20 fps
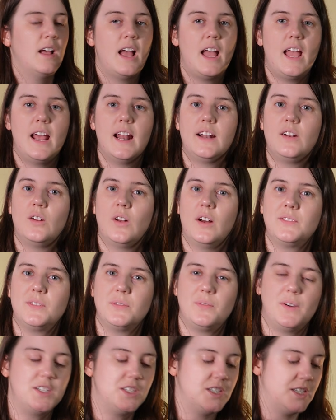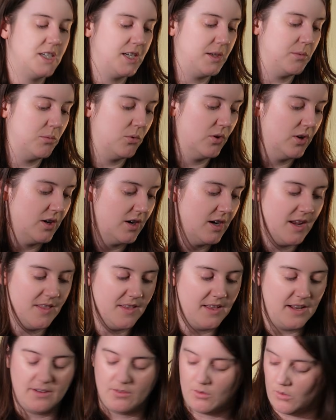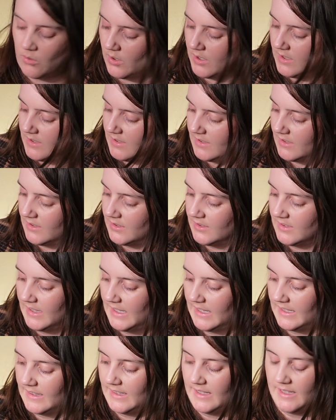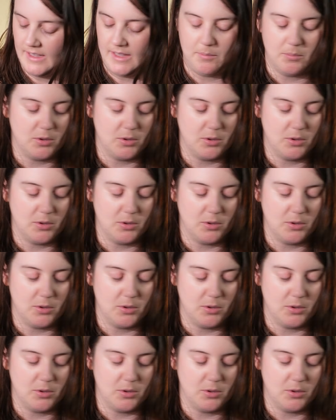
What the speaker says: And I don't have to fudge it anymore. And then of course there's like the